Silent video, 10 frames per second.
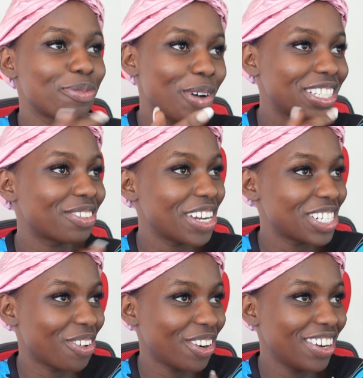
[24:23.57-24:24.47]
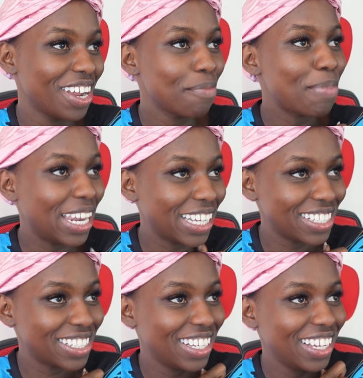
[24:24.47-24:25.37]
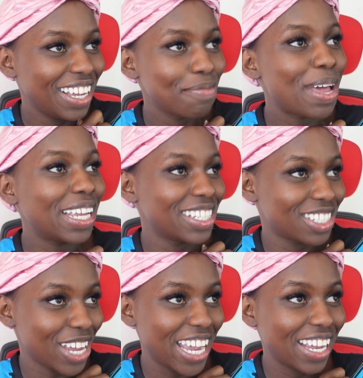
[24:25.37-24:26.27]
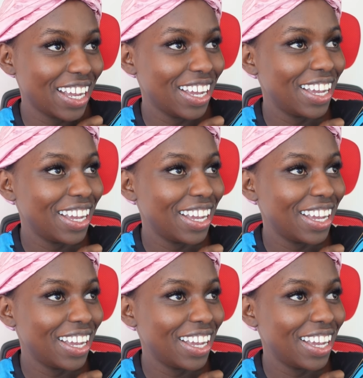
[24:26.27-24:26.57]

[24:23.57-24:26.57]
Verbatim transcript: One's a restaurant, Pelican State.